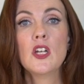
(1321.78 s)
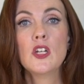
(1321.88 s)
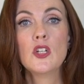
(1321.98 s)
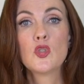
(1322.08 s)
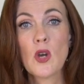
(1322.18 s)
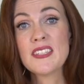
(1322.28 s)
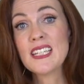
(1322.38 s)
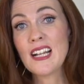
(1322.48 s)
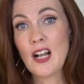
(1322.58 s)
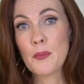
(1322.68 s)

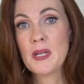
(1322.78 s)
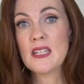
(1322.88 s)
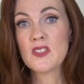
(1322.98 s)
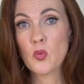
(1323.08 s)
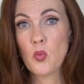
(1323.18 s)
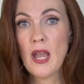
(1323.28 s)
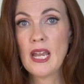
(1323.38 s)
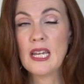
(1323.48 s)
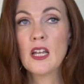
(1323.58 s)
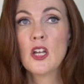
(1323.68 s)
Dressing up is a
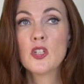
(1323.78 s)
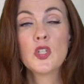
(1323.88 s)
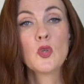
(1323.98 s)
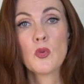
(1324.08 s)
way to